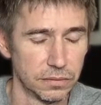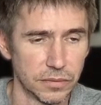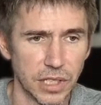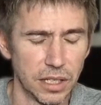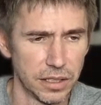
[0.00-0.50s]

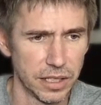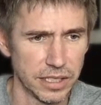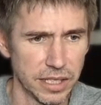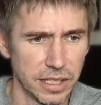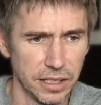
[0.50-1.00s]
Did I
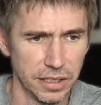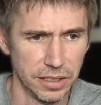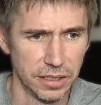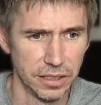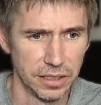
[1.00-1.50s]
say
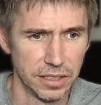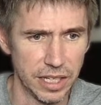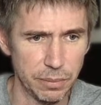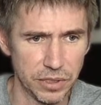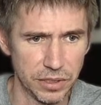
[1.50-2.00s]

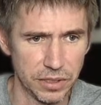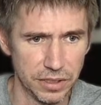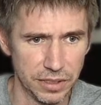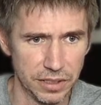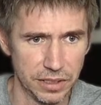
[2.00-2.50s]
deps?
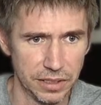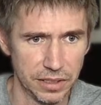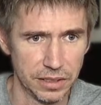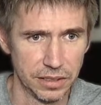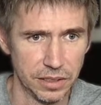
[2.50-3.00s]

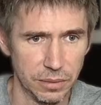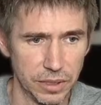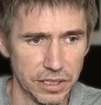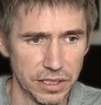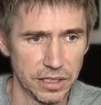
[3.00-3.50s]
No, I
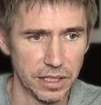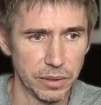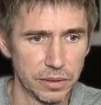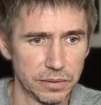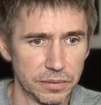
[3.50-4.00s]
said dep.
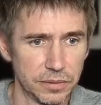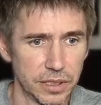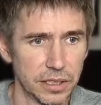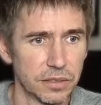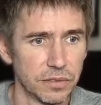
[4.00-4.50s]

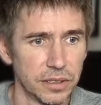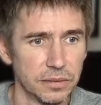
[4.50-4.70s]
It's fine.